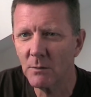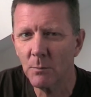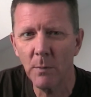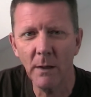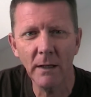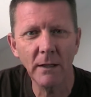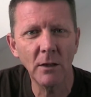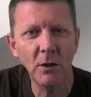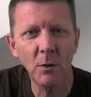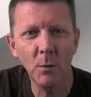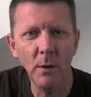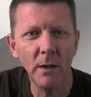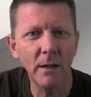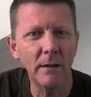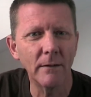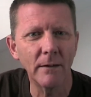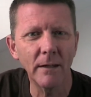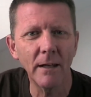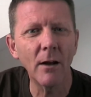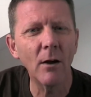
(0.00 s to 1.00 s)
Banquet,
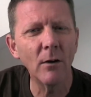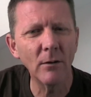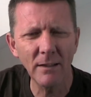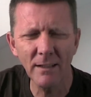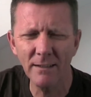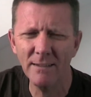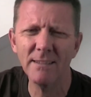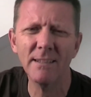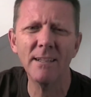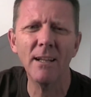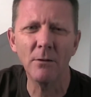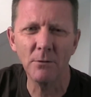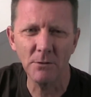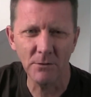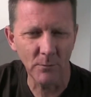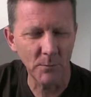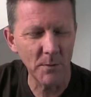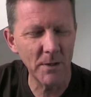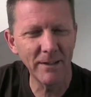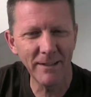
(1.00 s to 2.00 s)
and you know, there's loads
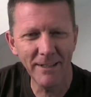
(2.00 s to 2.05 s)
of them,